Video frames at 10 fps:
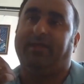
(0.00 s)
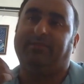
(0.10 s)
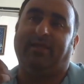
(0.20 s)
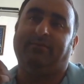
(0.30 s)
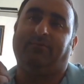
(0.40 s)

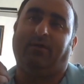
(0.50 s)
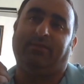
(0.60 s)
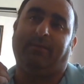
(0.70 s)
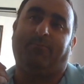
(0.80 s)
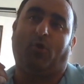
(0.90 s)
And then
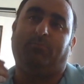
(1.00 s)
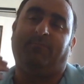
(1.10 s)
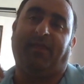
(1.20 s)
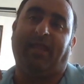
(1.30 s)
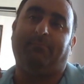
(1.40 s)
the
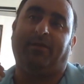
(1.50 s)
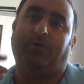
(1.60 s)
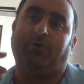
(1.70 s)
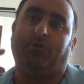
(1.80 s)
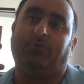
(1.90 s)
problem came
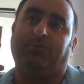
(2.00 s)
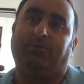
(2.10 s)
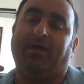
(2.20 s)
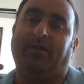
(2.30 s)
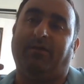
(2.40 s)
into
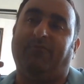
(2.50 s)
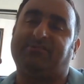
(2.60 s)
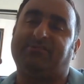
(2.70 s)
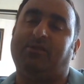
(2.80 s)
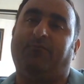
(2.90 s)
the
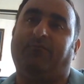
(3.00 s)
reversal of